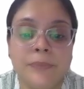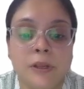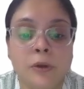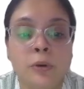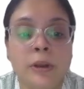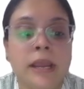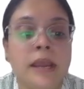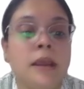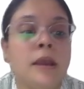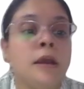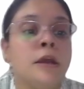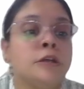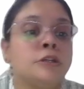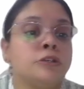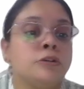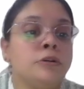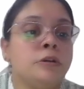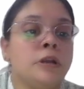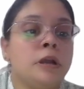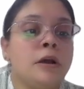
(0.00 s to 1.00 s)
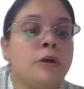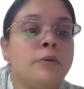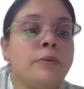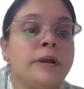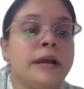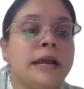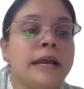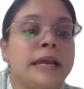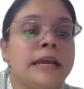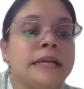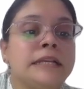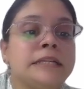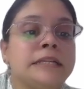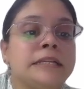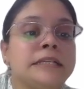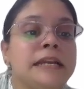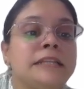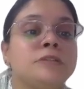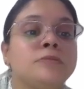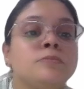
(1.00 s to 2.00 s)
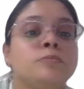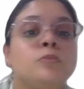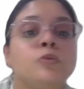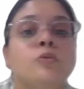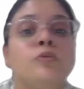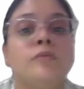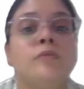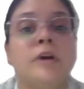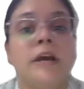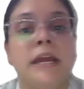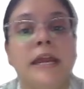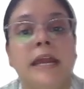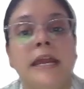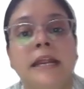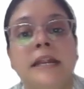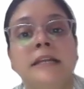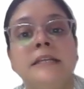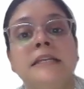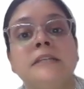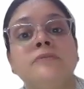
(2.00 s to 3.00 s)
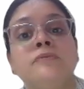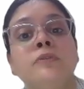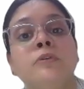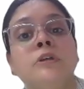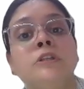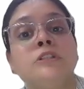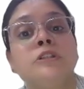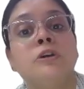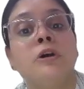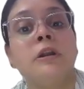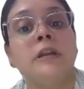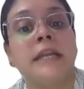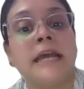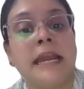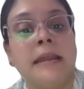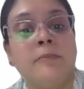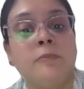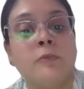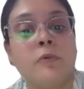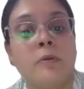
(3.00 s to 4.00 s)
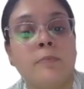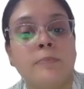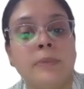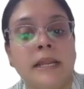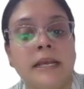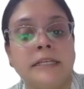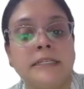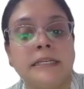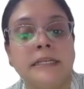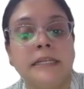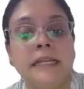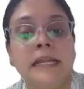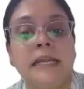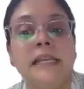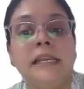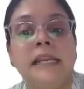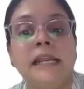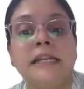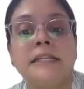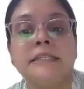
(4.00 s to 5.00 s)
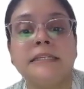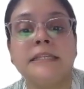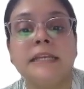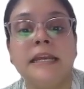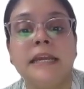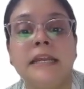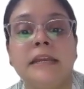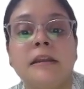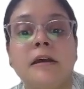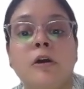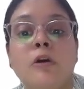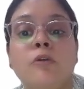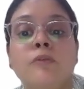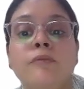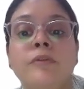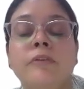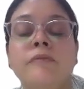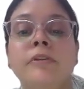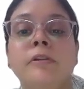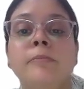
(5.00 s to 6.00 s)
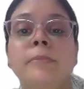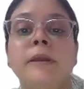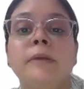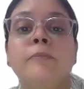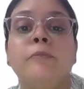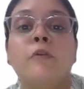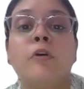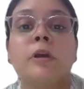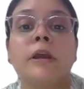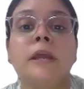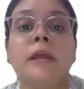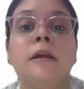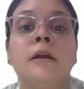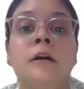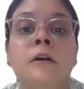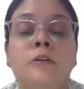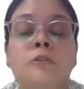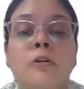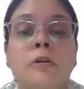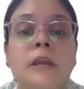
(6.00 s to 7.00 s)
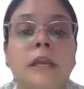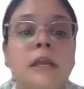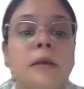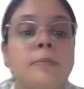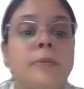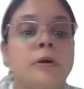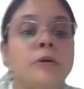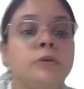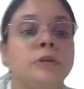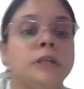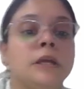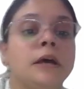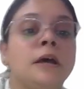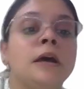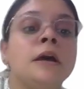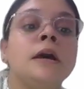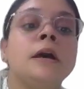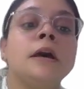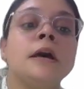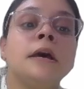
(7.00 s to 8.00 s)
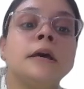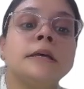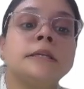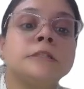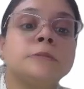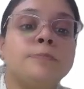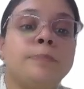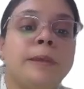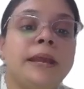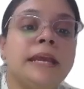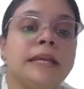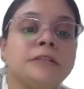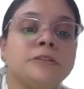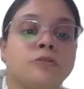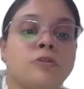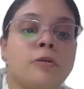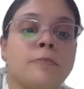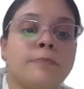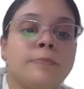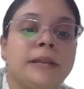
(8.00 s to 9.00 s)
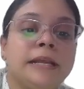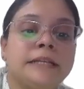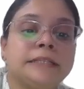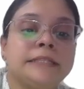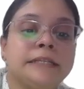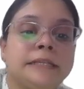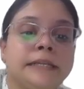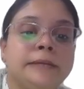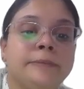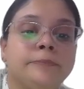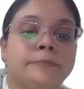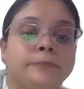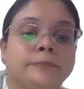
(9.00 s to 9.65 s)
Okay, so now guys, let's move ahead. This was your time complexity. Let's say now we will be talking about the space complexity.